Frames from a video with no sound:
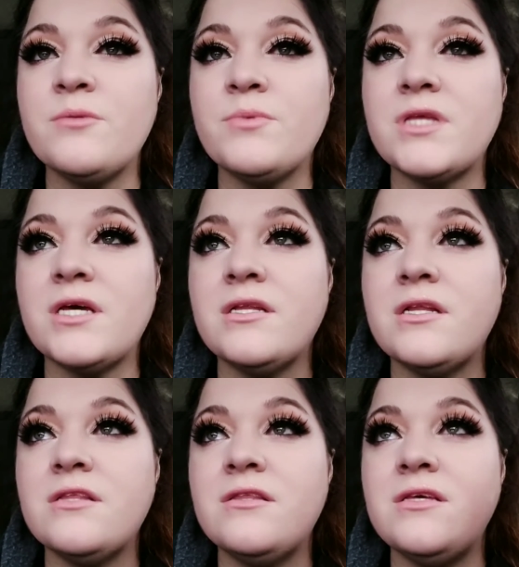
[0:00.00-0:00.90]
But
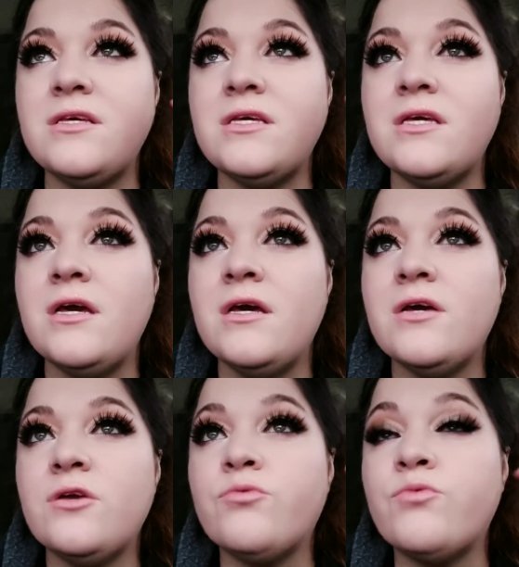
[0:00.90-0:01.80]
then the
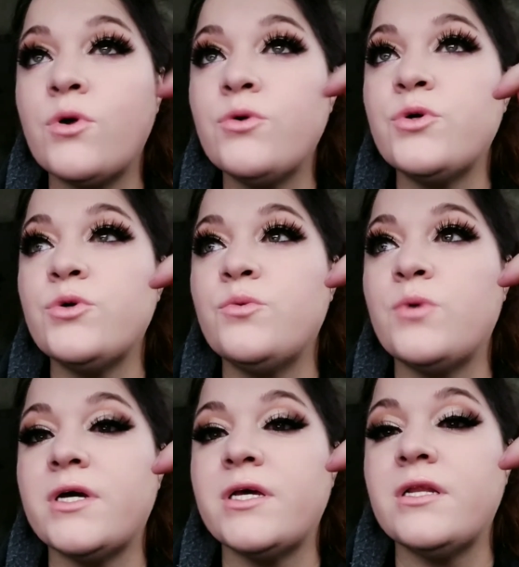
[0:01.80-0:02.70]
Grogu
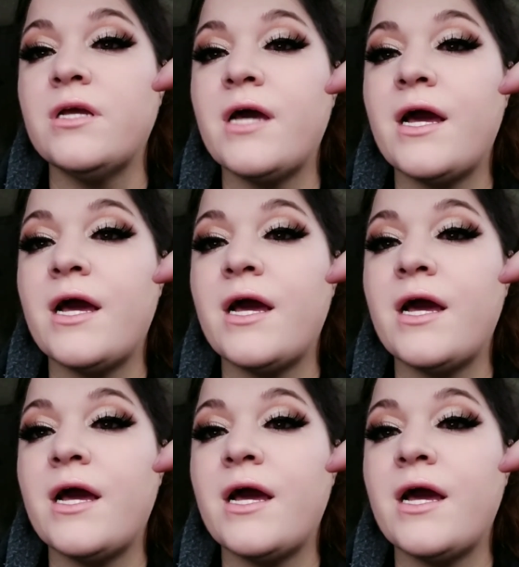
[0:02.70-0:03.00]
one,